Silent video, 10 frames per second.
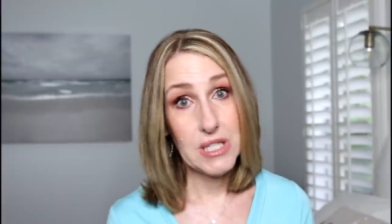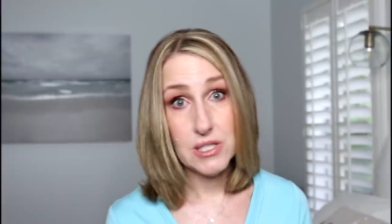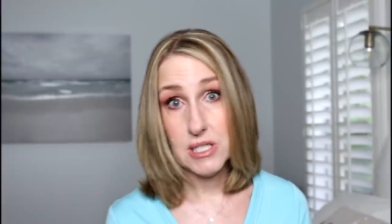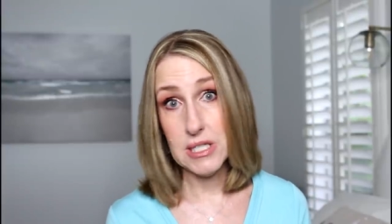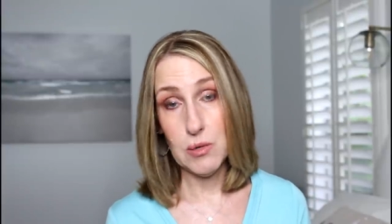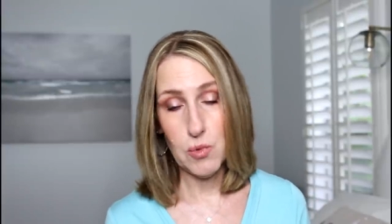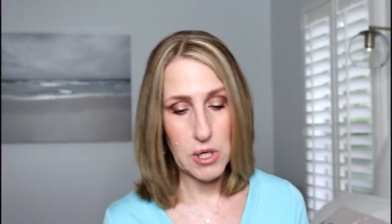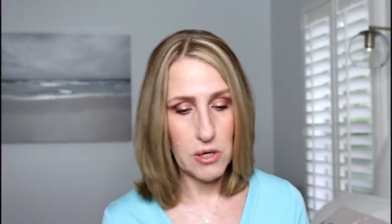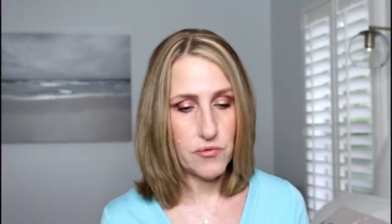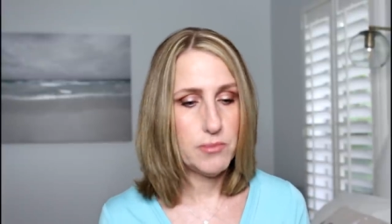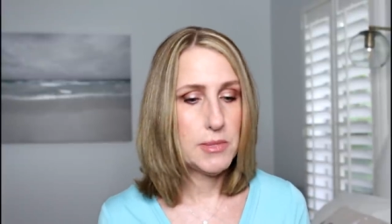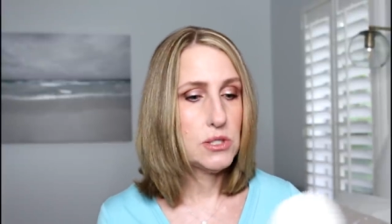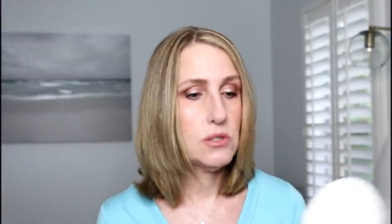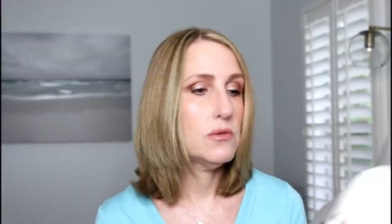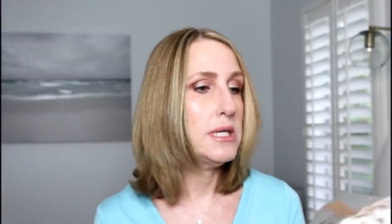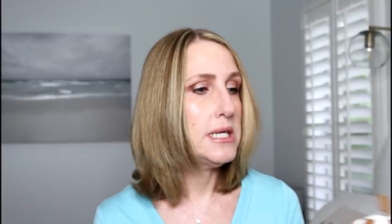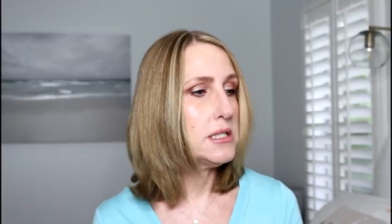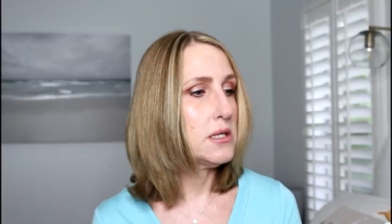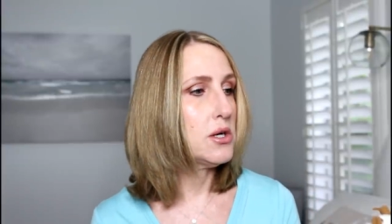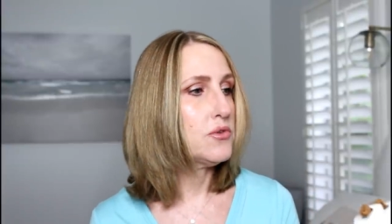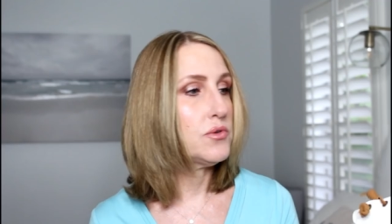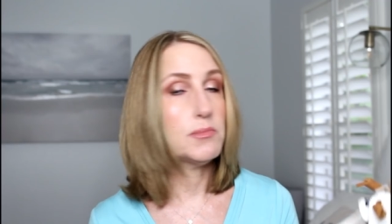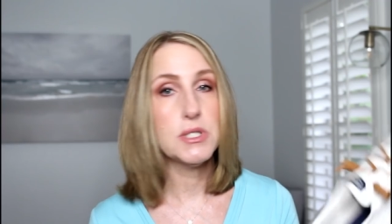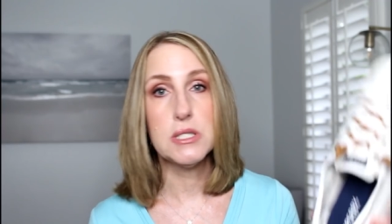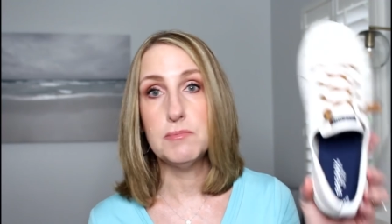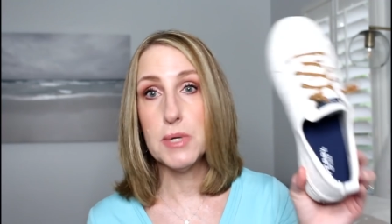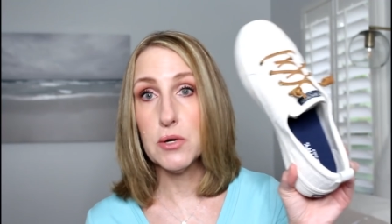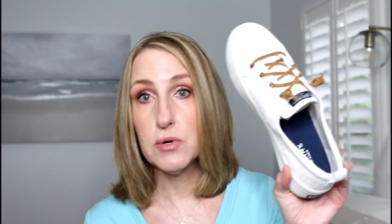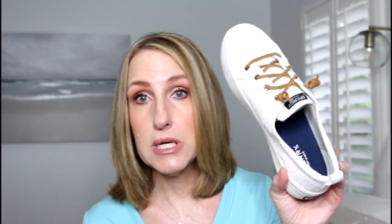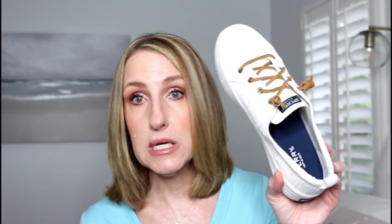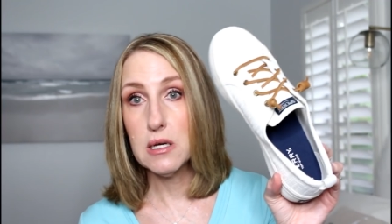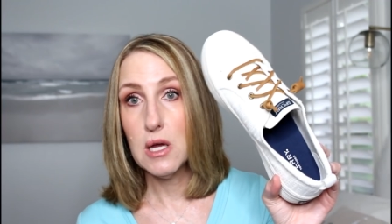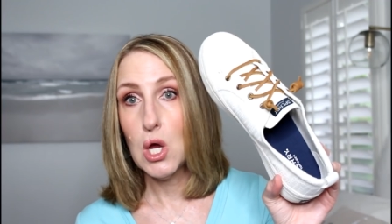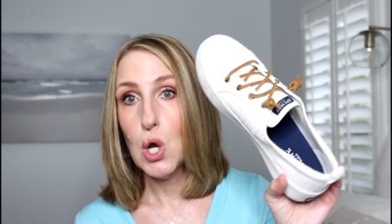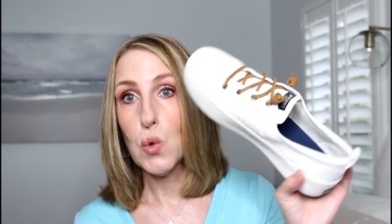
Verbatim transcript: These did not work out for me. So these are from Sperry.